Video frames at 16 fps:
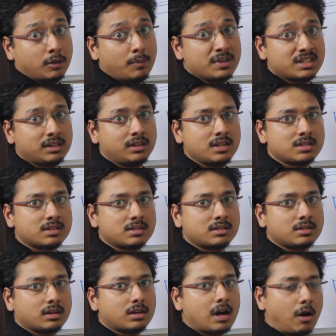Basically
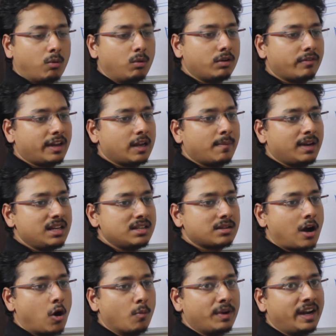this count variable is
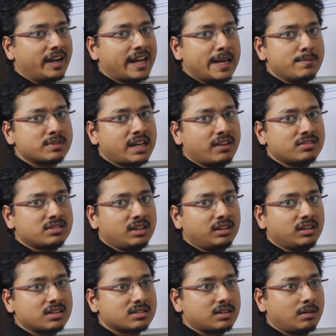how many times I have
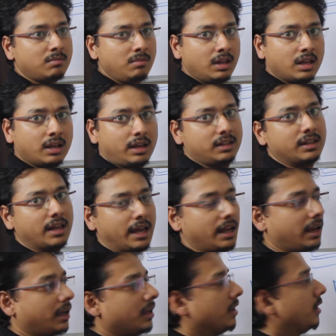seen this sum in the array.